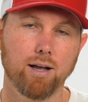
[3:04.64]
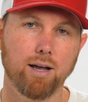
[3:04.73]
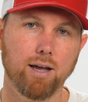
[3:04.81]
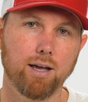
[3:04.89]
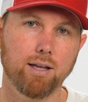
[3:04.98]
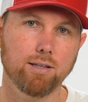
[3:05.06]

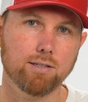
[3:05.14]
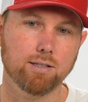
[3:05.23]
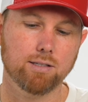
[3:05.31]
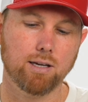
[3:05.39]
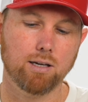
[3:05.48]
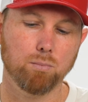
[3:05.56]
And this
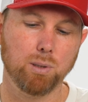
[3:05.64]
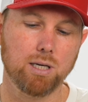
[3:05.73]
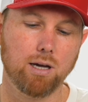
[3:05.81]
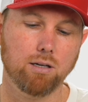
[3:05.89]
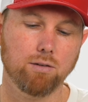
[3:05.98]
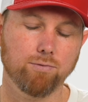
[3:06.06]
is a
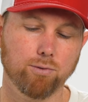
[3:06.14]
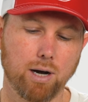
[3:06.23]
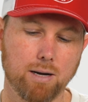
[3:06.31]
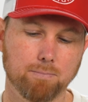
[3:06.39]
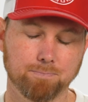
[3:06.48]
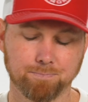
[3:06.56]
P80 frame.